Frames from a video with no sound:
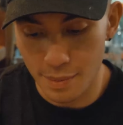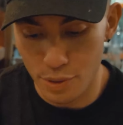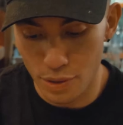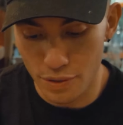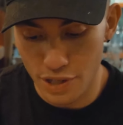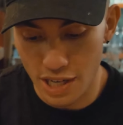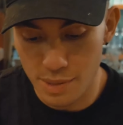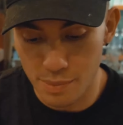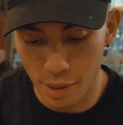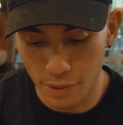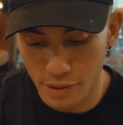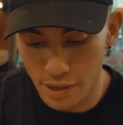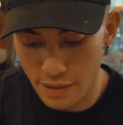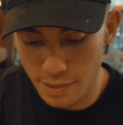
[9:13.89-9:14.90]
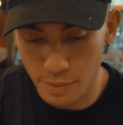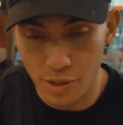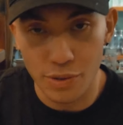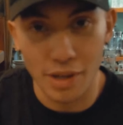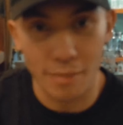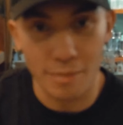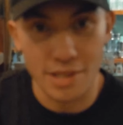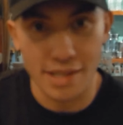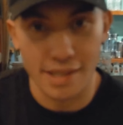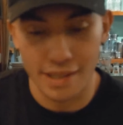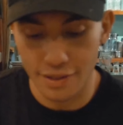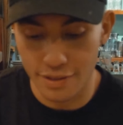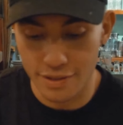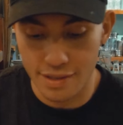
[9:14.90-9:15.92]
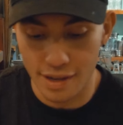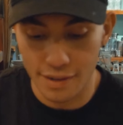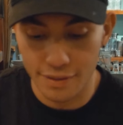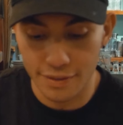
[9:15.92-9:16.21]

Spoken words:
So our Chinese barbecue has some cucumbers in it and good stuff.